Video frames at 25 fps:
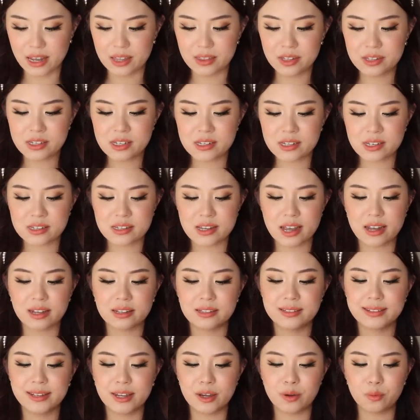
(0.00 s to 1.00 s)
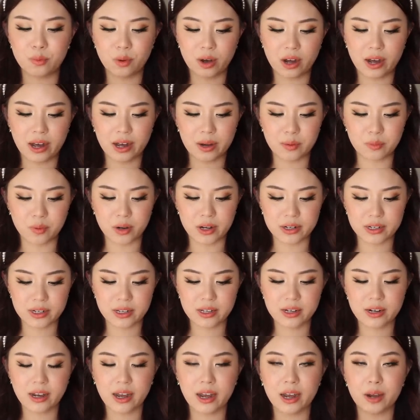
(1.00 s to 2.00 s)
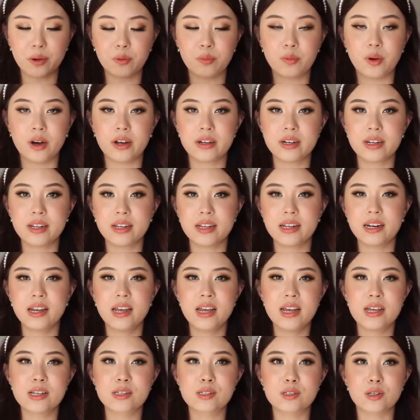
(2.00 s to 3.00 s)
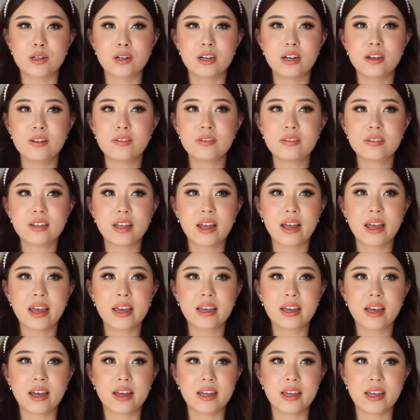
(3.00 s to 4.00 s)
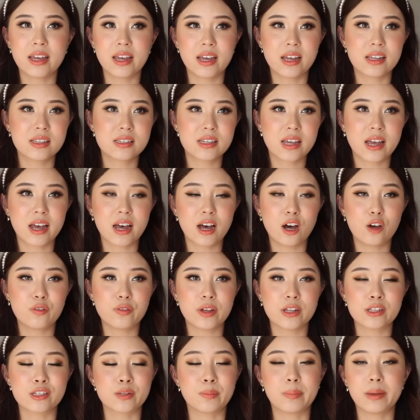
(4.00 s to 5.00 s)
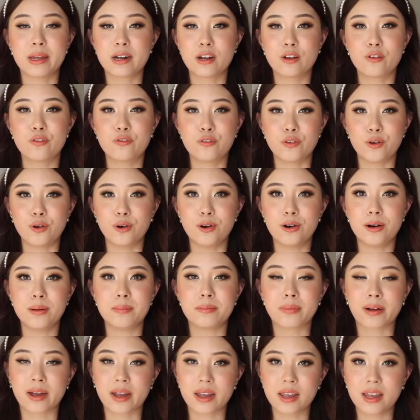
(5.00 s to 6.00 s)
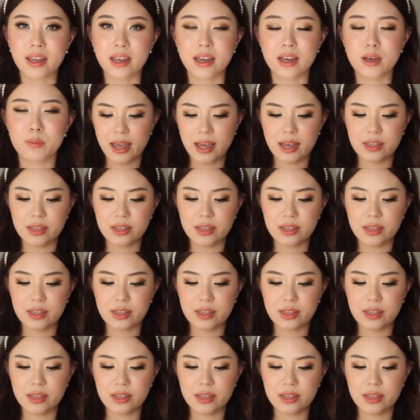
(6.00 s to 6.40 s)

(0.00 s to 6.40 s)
And this is exactly what I wanted. I wanted sort of like a hair towel that's better for my hair.